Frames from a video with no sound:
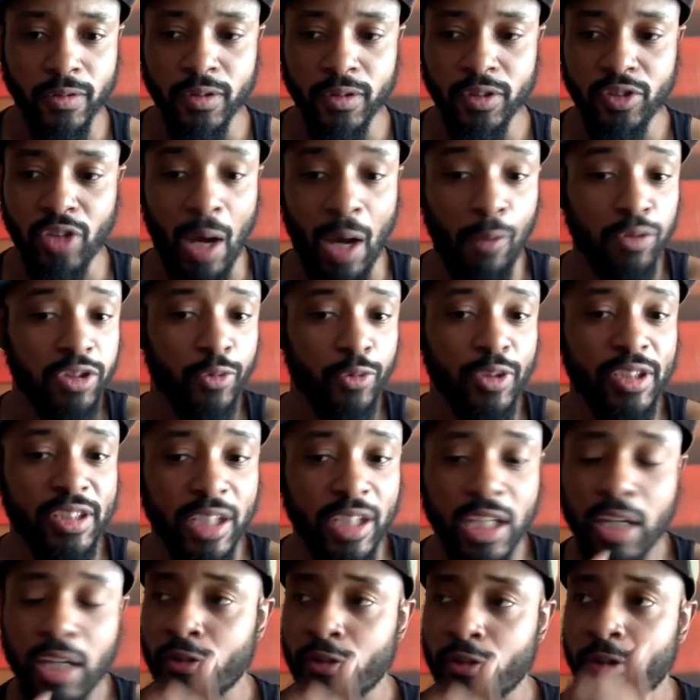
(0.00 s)
So I was a
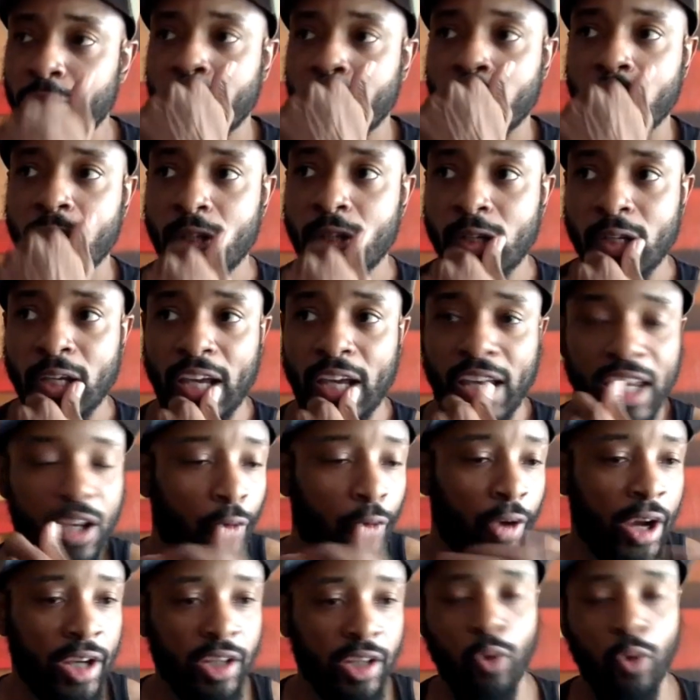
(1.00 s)
receiver, and he
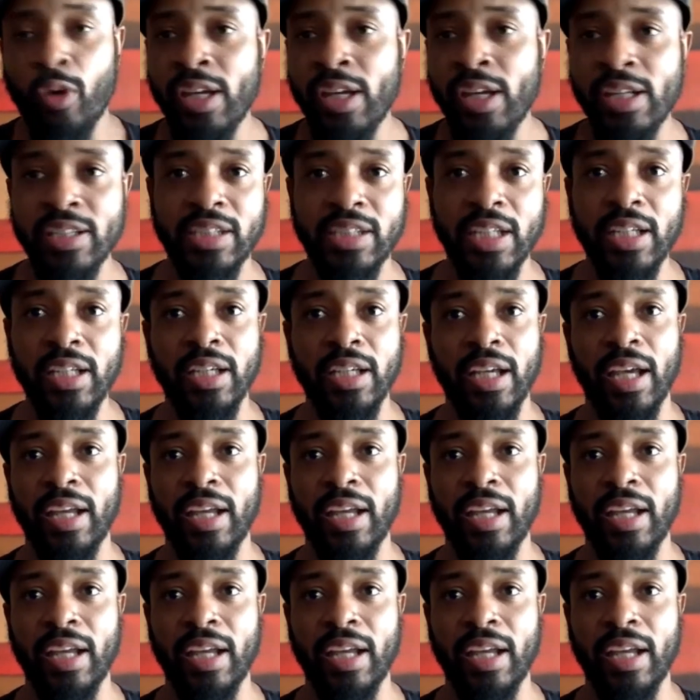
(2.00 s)
ran the wing tee.